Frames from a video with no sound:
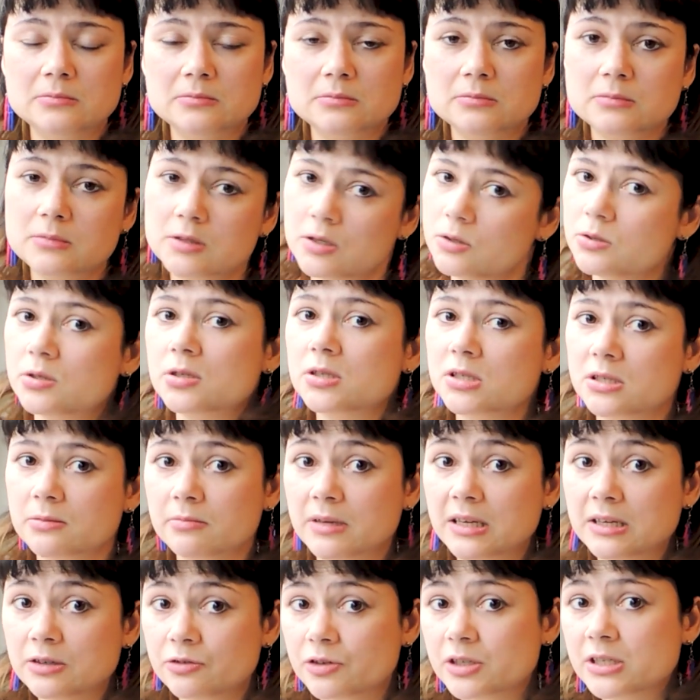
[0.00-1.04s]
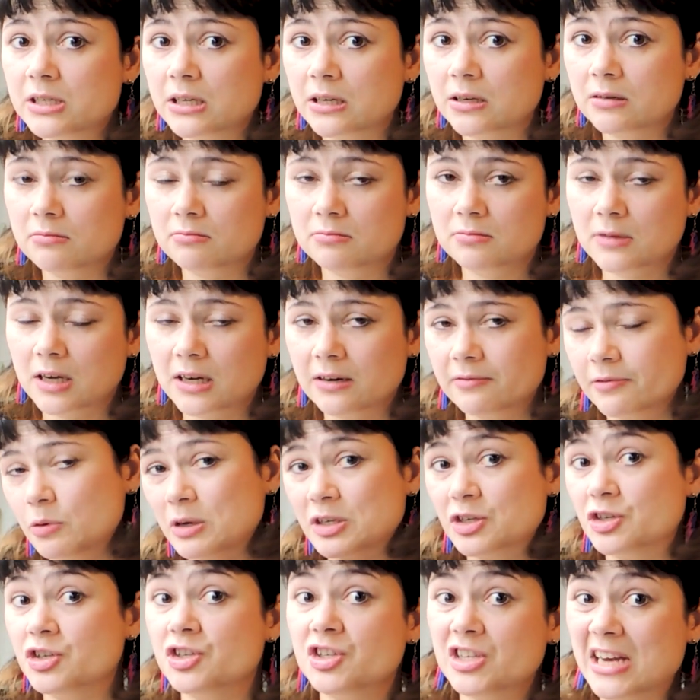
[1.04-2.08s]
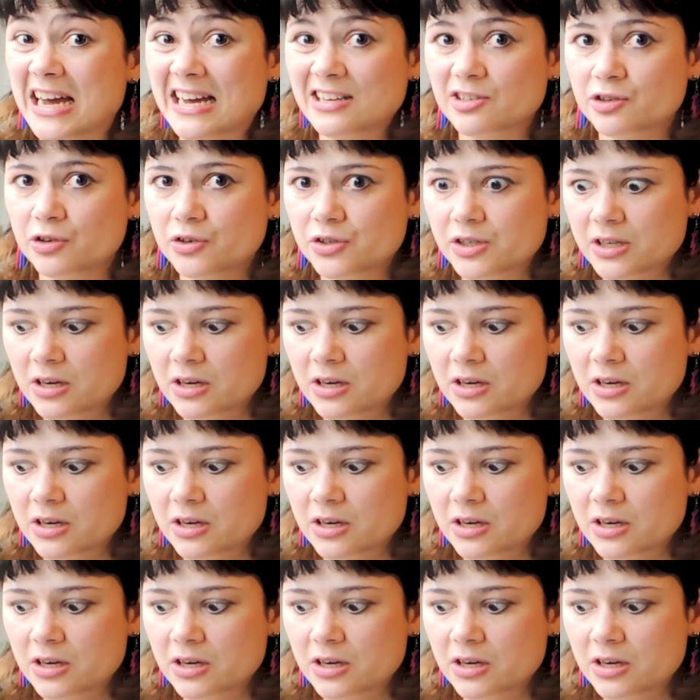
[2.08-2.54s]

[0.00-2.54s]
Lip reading: those are some interesting kind of questions to ask